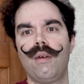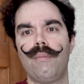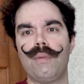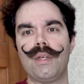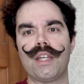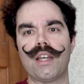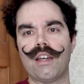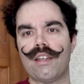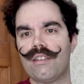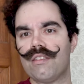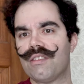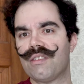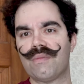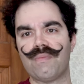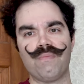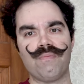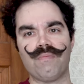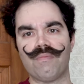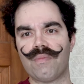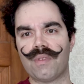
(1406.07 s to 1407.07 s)

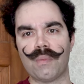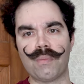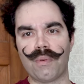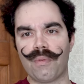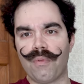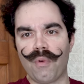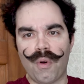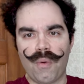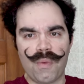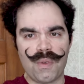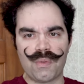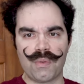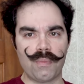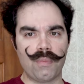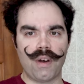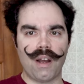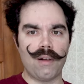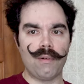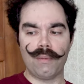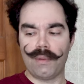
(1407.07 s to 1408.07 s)
because the performance would
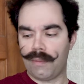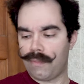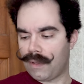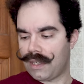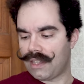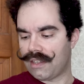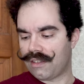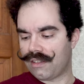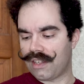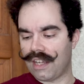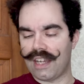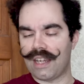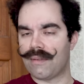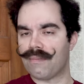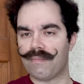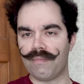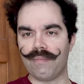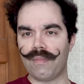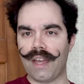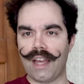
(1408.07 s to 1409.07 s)
probably be the
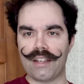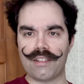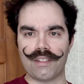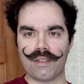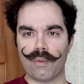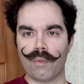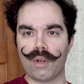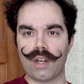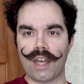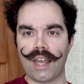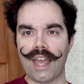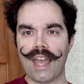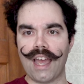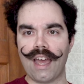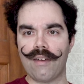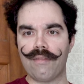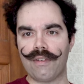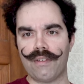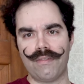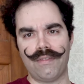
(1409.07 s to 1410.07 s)
same as the one I
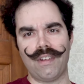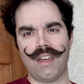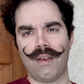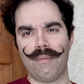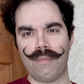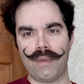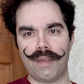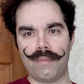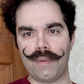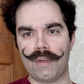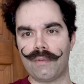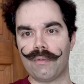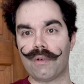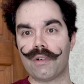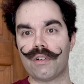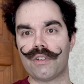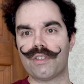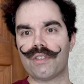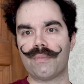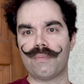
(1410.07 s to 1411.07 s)
have, if not maybe
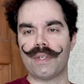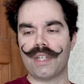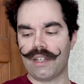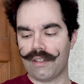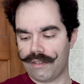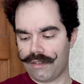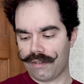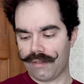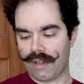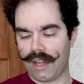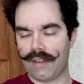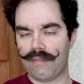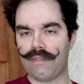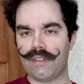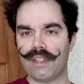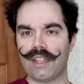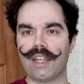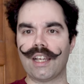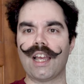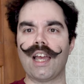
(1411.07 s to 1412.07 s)
worse, because I
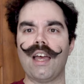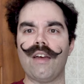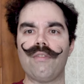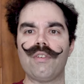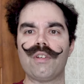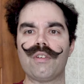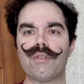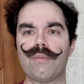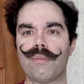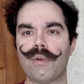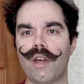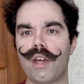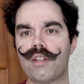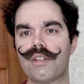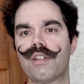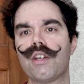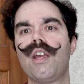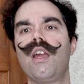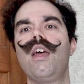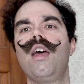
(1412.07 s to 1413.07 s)
feel like I have a good
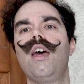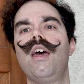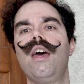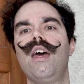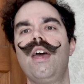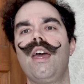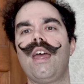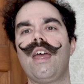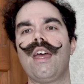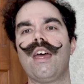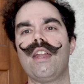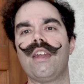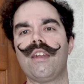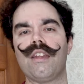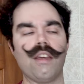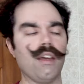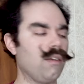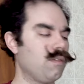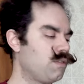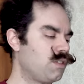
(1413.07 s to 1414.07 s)
brush.
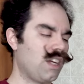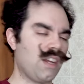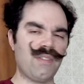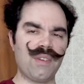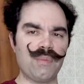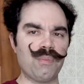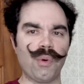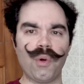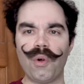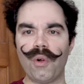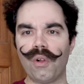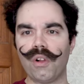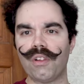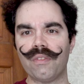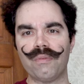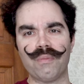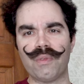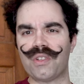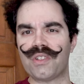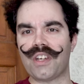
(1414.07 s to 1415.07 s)
And a shaving
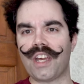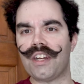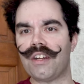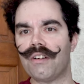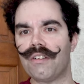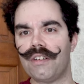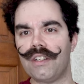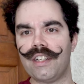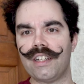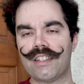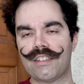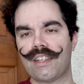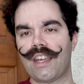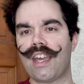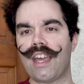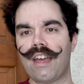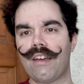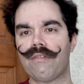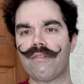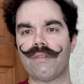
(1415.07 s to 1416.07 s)
bowl, which I don't need because I
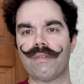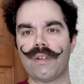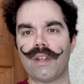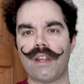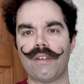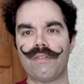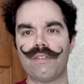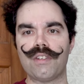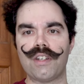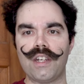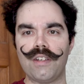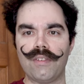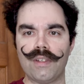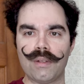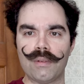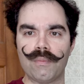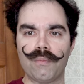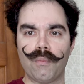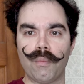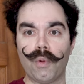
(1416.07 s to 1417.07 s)
have enough
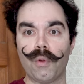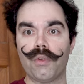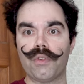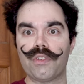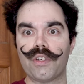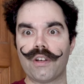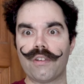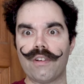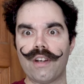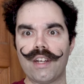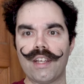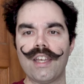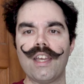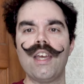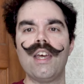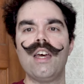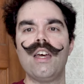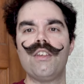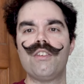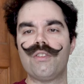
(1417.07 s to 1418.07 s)
shaving bowls already.
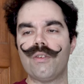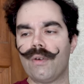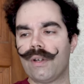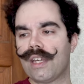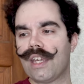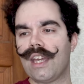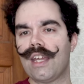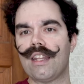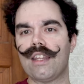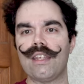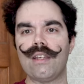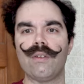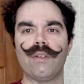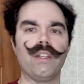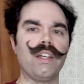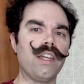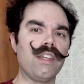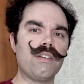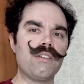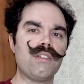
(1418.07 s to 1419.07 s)
So again, the
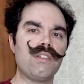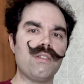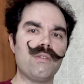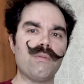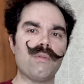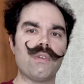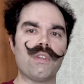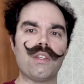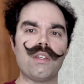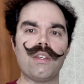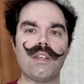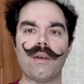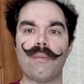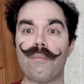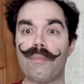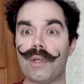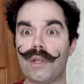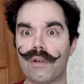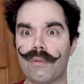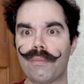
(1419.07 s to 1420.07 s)
only other two were the
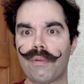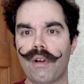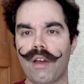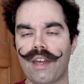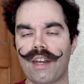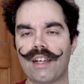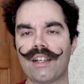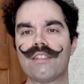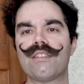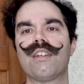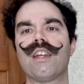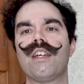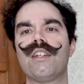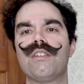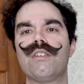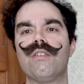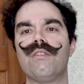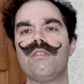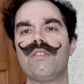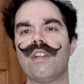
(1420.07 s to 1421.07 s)
beard products, and I
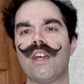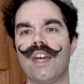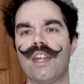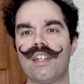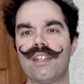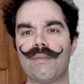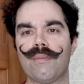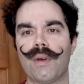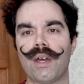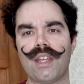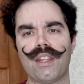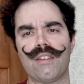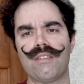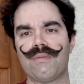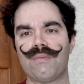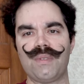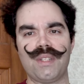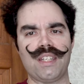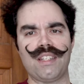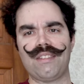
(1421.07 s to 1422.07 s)
chose not to buy
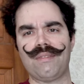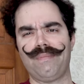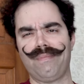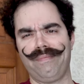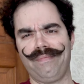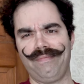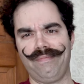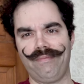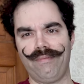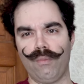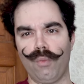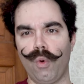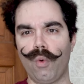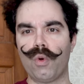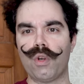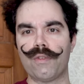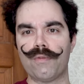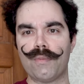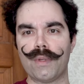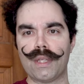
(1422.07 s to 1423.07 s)
those because what
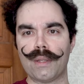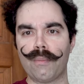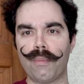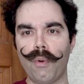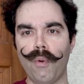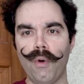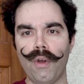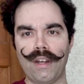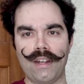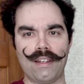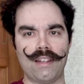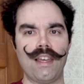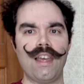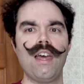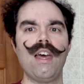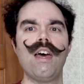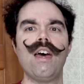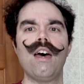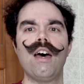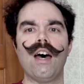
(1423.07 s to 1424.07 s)
would have been the point?
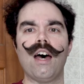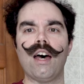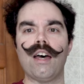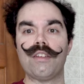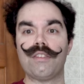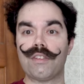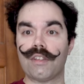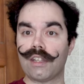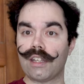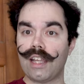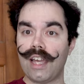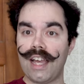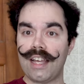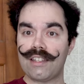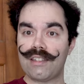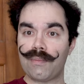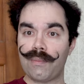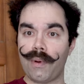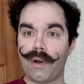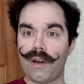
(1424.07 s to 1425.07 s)
So the
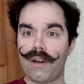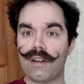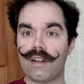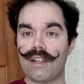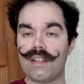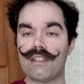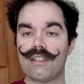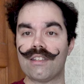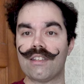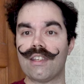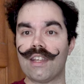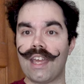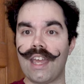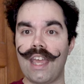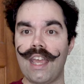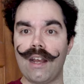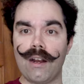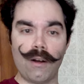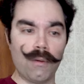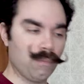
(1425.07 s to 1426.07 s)
last part is the
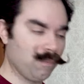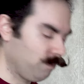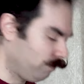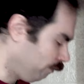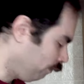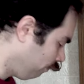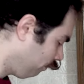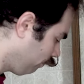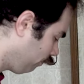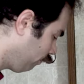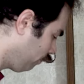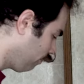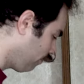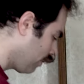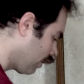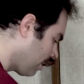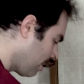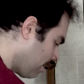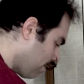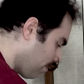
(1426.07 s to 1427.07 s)
hair.
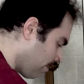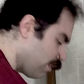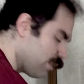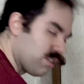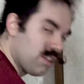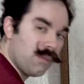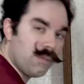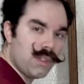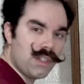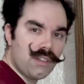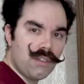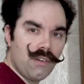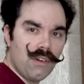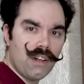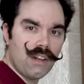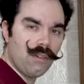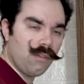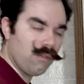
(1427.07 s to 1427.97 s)
First, I'm just going